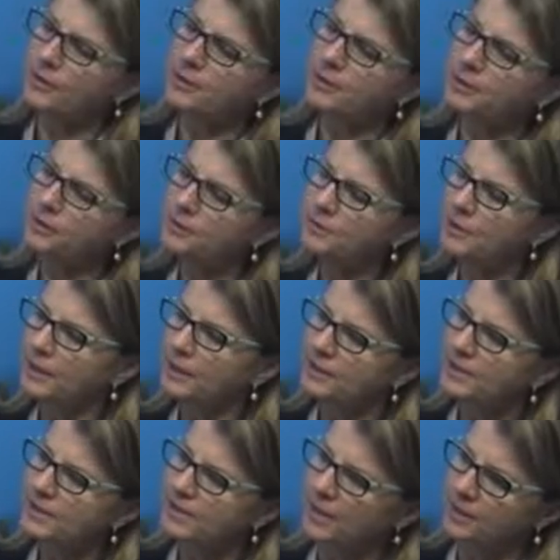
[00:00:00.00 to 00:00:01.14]
did you
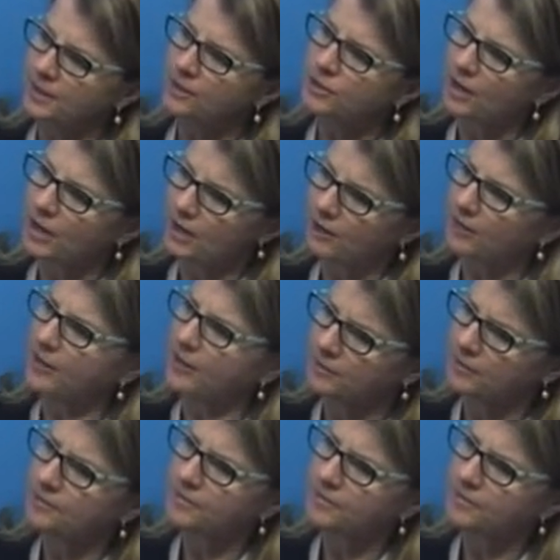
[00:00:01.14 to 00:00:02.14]
design your trial then?